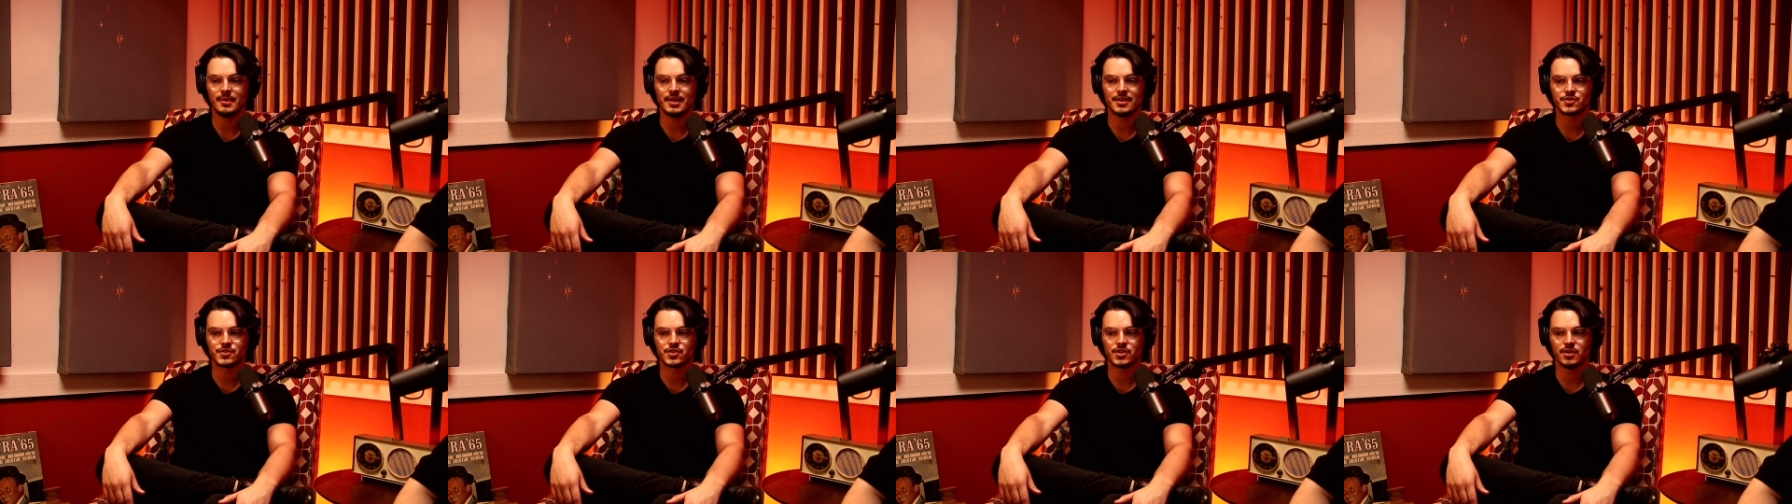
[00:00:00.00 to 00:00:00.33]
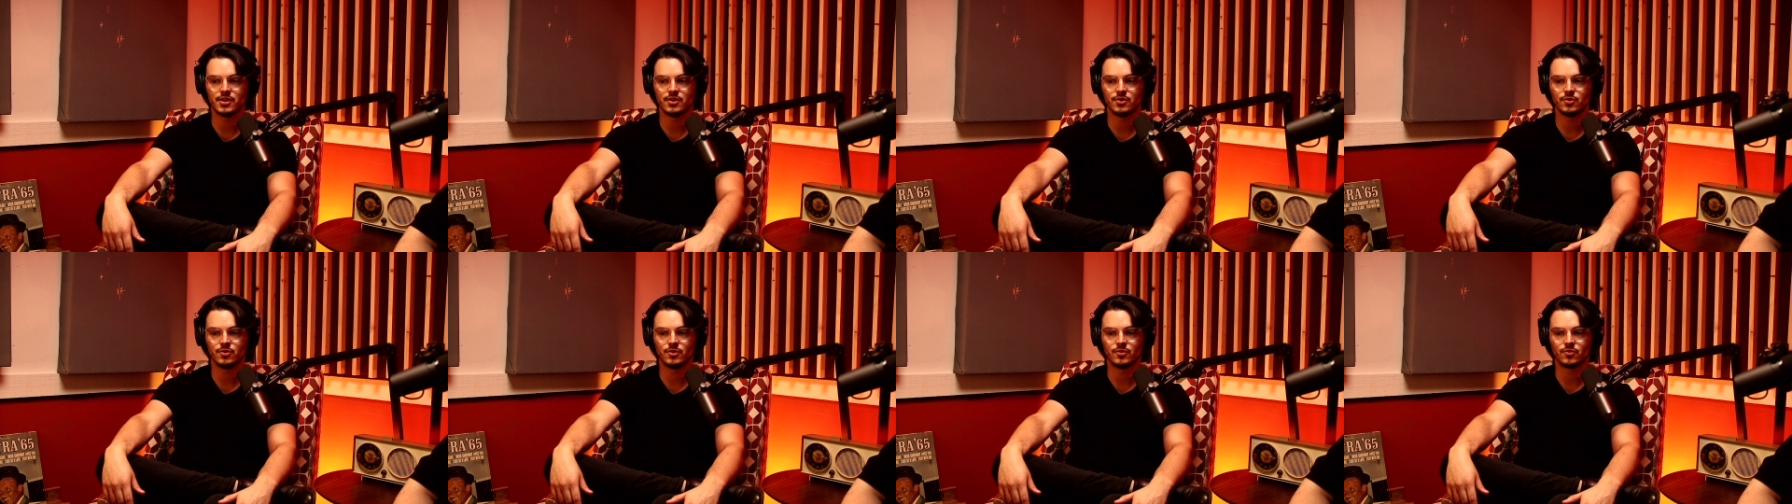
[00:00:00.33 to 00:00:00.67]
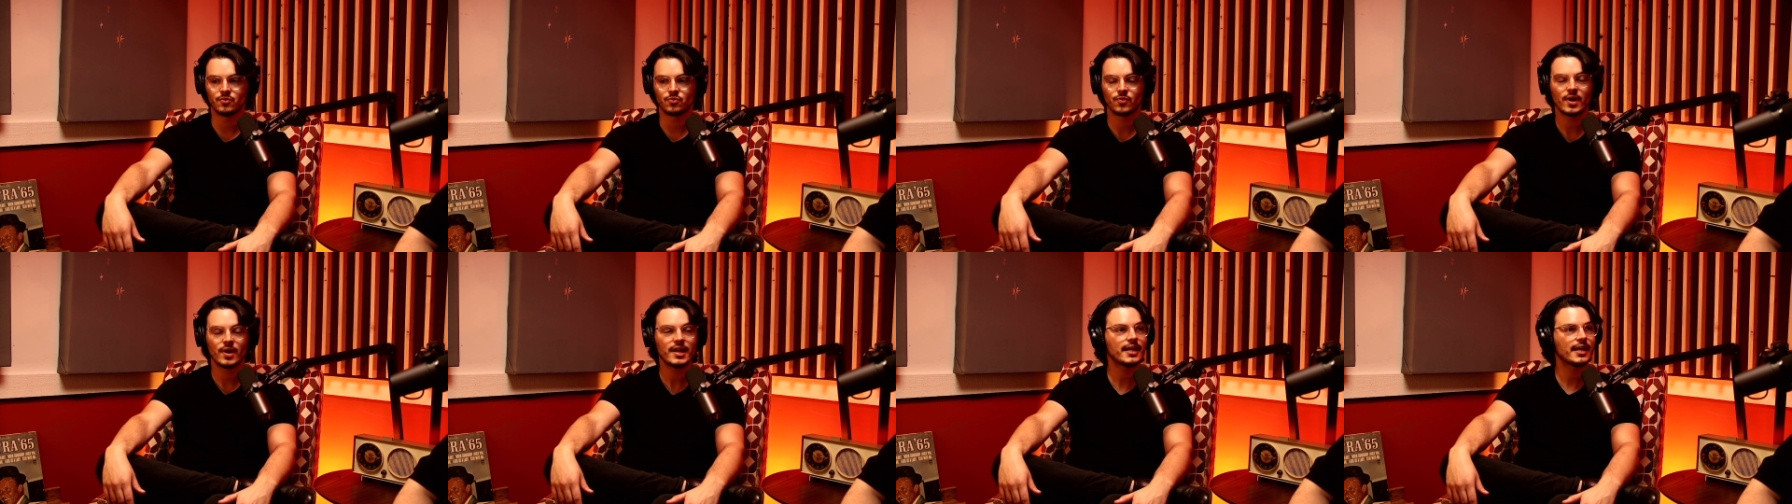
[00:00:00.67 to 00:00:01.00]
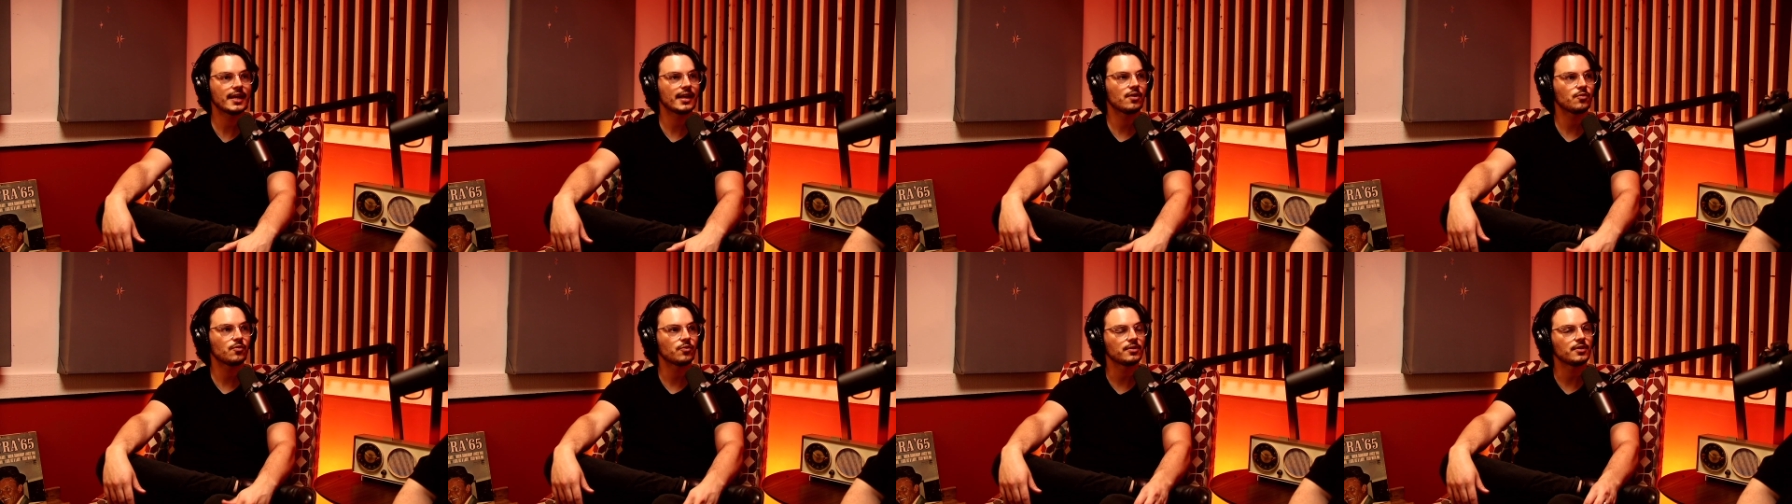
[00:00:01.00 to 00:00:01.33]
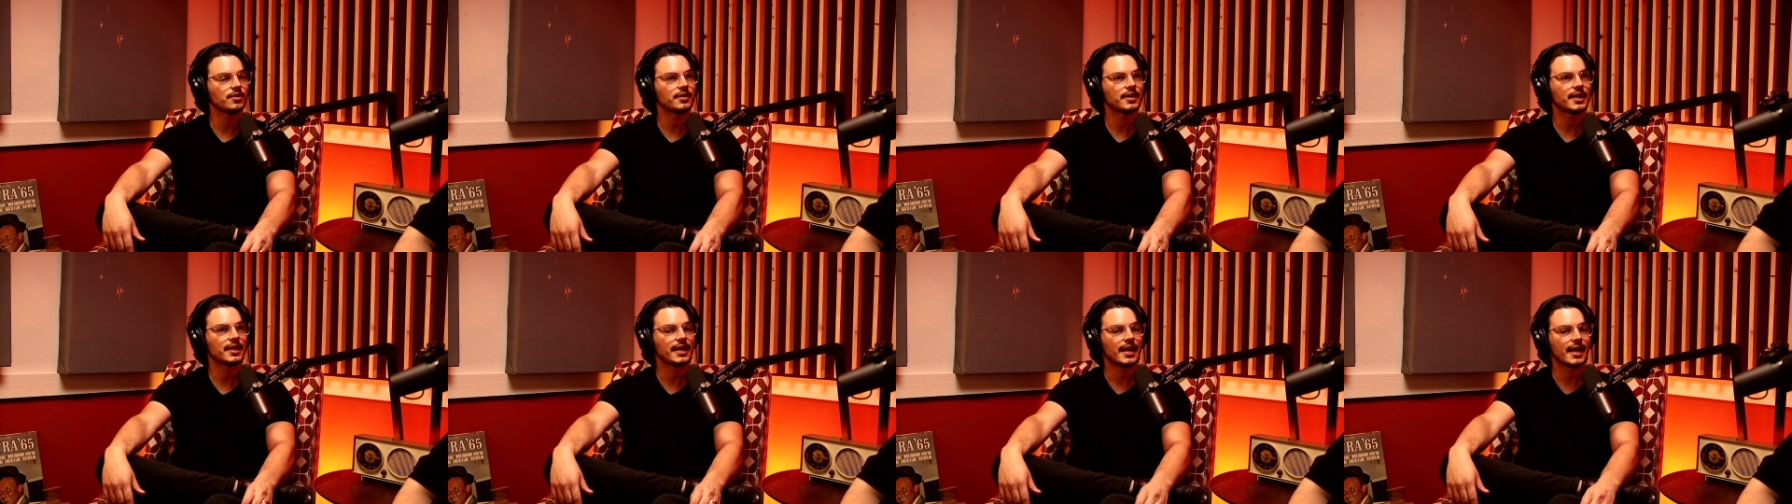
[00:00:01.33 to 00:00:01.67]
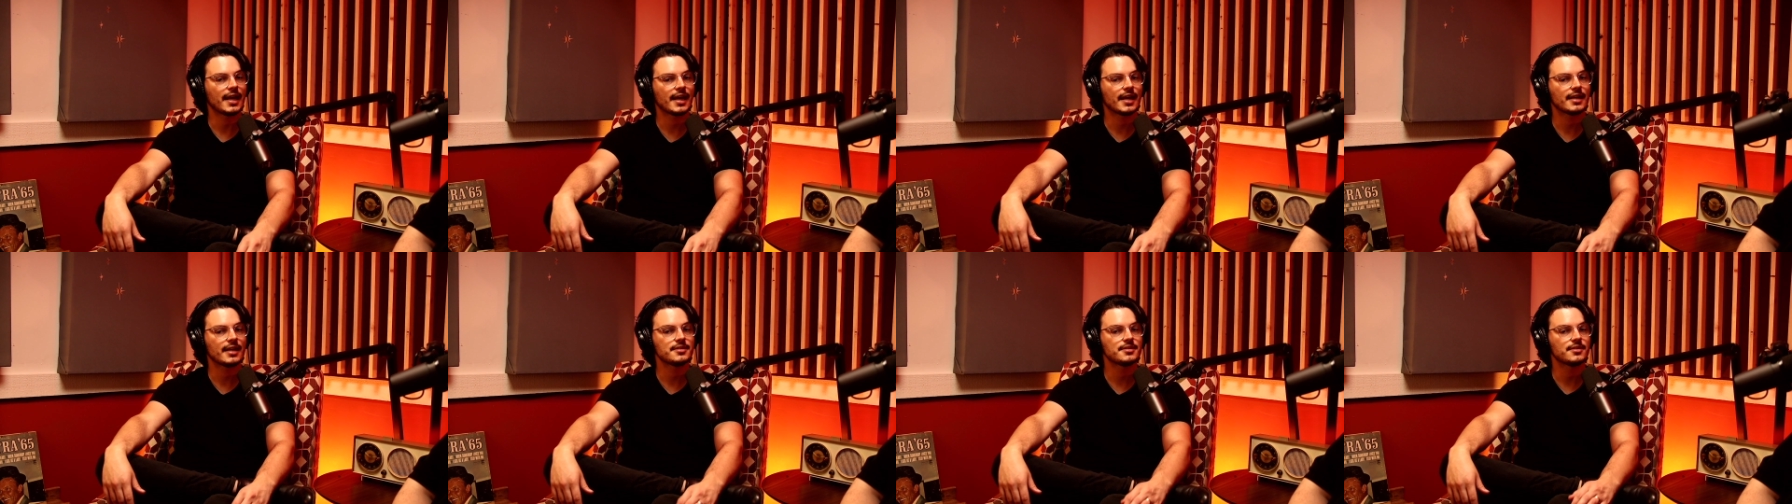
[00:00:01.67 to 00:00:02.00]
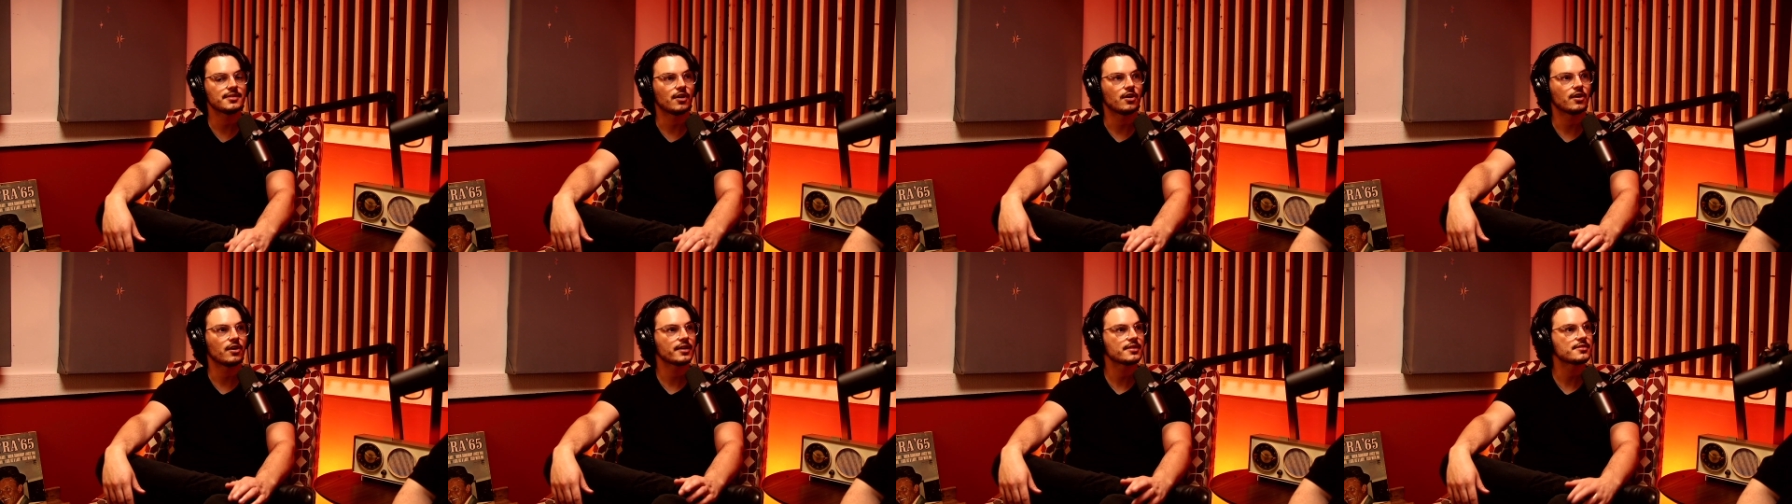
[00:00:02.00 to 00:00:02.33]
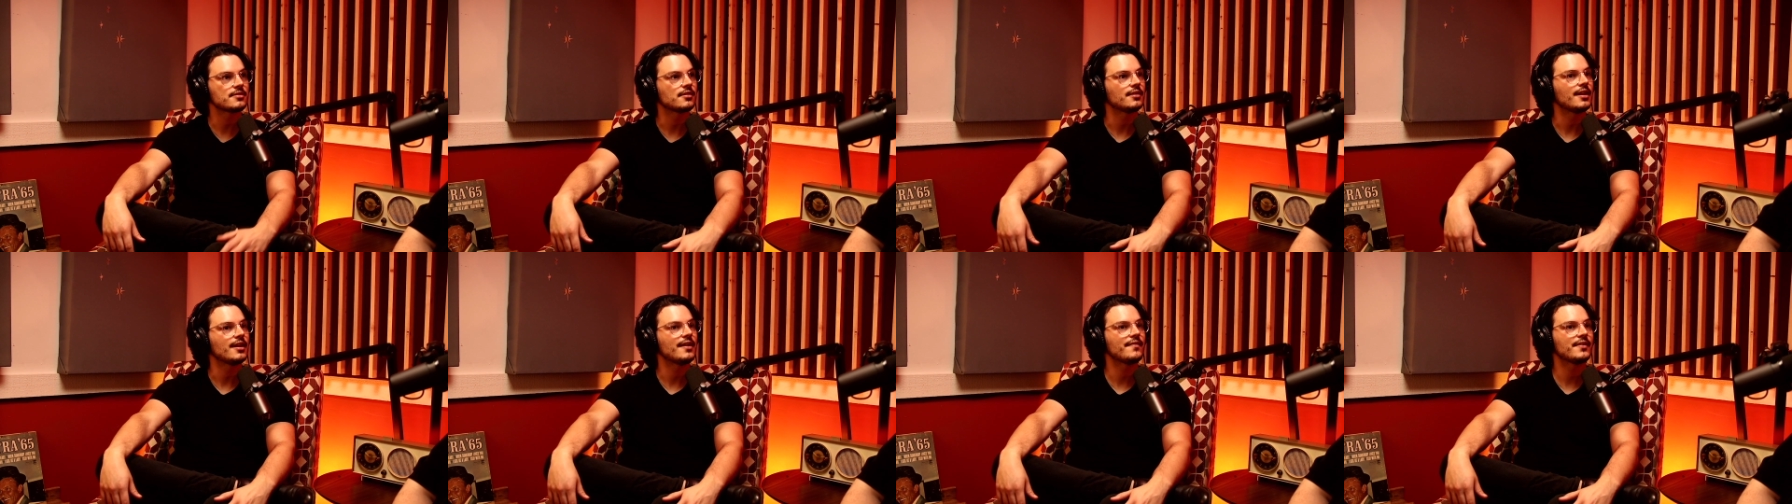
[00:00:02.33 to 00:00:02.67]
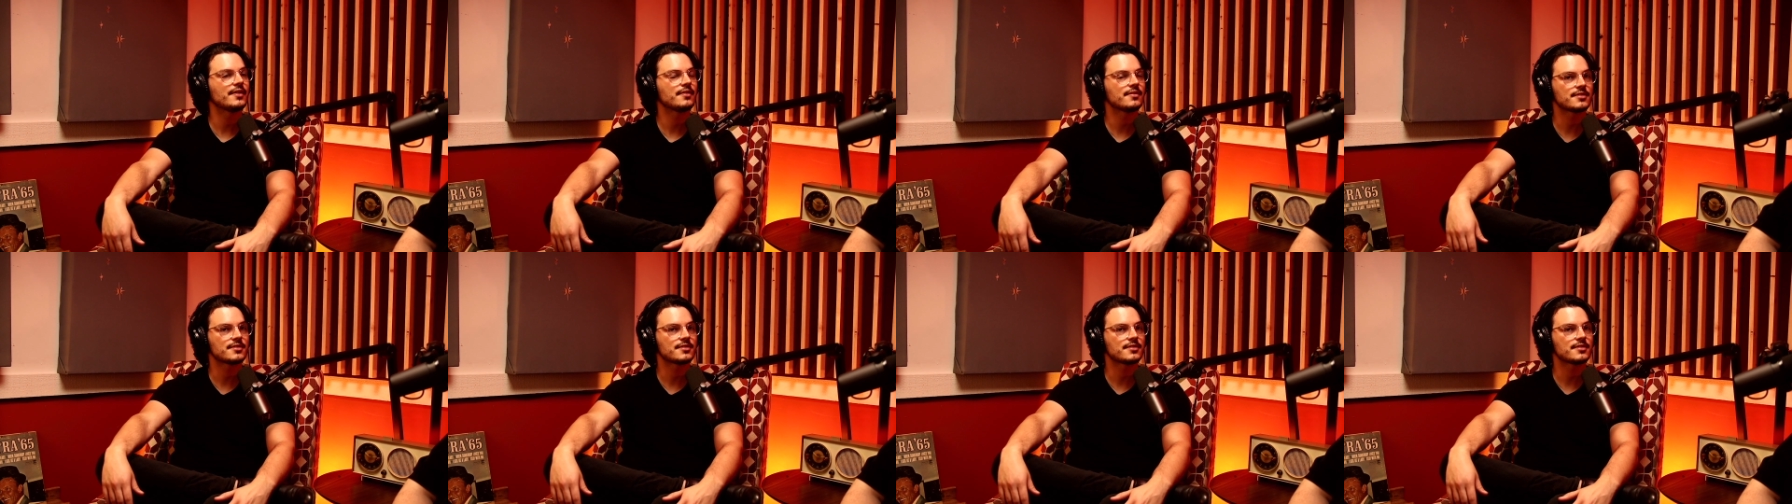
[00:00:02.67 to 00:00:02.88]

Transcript: so right now we're looking at August 11th.